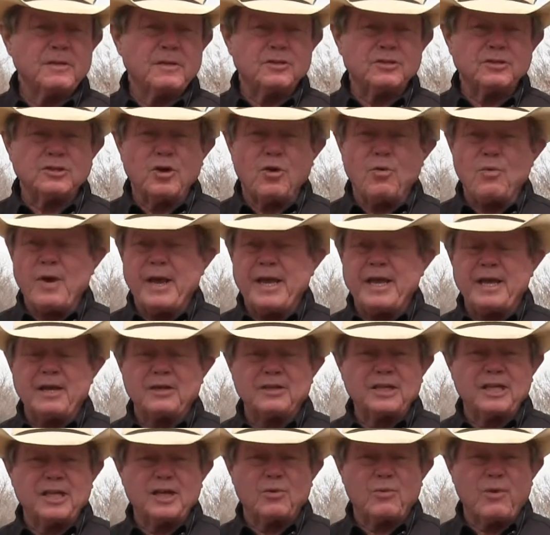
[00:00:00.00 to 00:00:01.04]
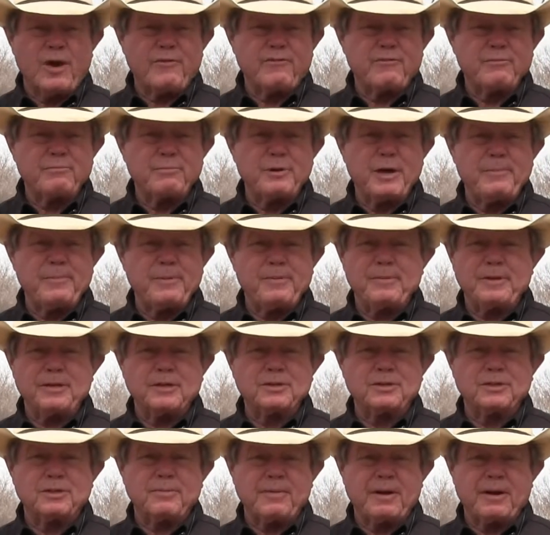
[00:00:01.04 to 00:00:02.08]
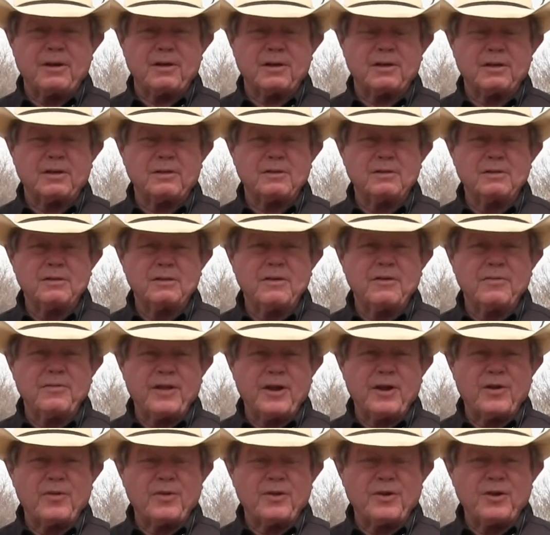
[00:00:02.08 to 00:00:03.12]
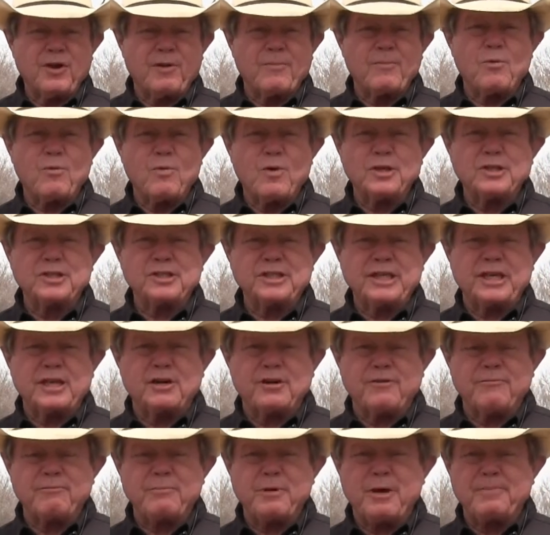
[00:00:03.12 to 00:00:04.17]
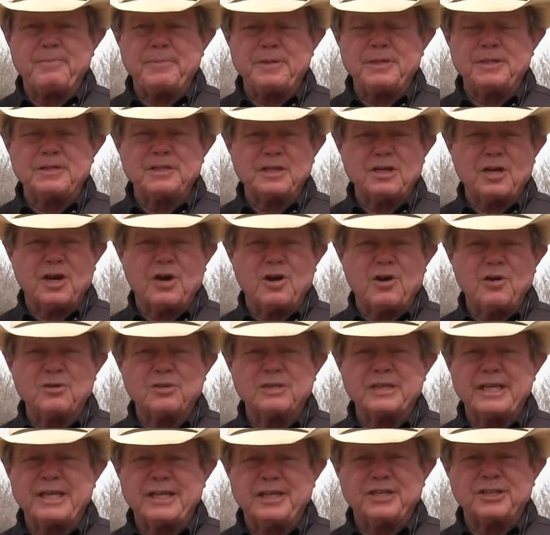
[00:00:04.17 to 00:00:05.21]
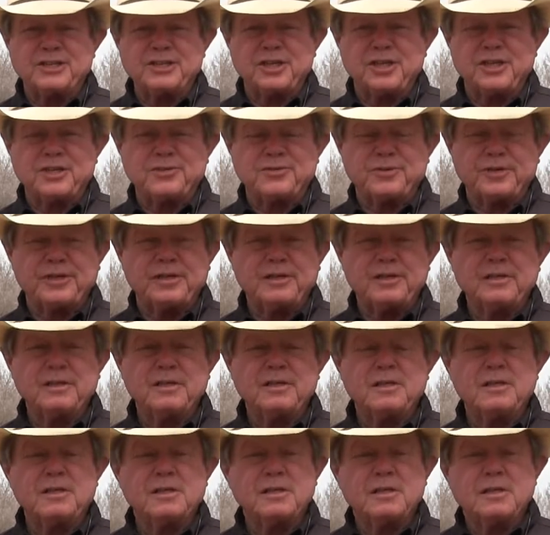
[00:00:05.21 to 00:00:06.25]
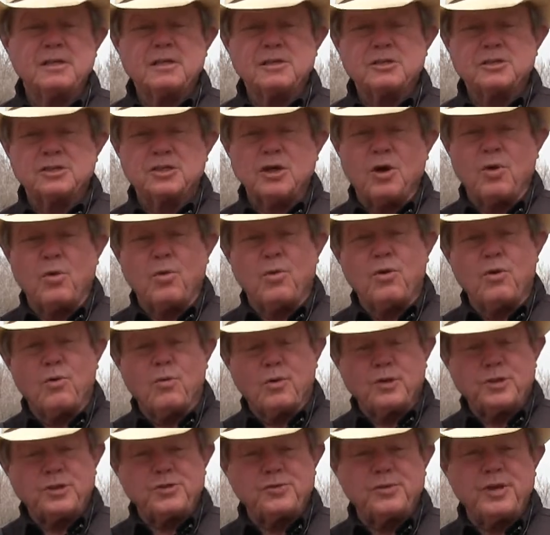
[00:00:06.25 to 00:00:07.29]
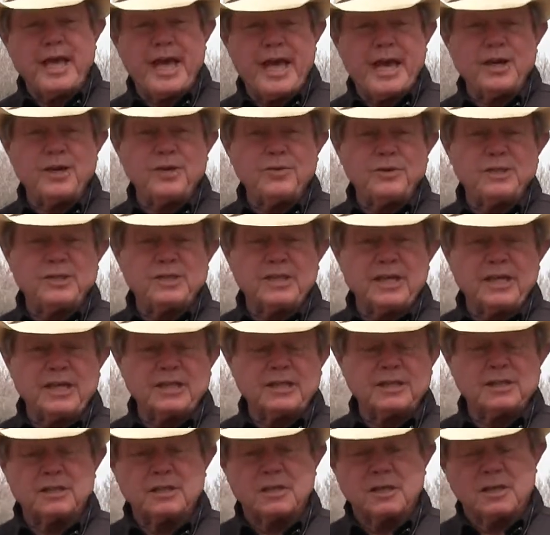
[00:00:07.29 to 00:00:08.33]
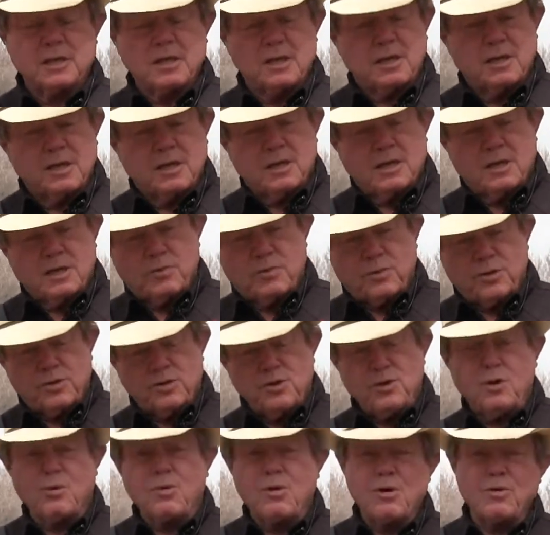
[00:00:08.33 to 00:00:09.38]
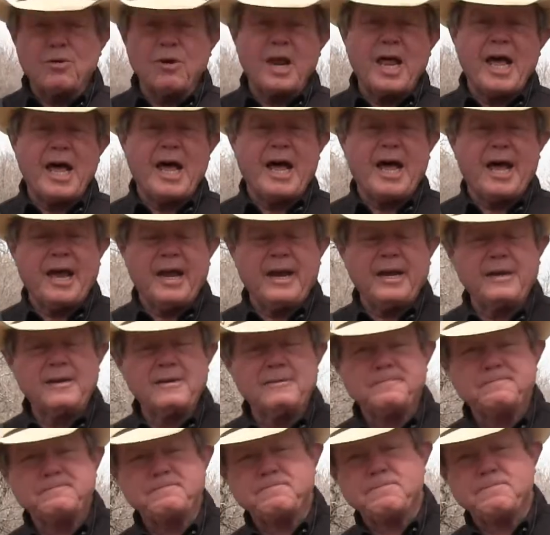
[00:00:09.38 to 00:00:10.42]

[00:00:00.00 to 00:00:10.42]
There's no way to get away from puppy mills in America. They are the #1 seller of puppies and dogs in this country. So what you can do is this. When you go online,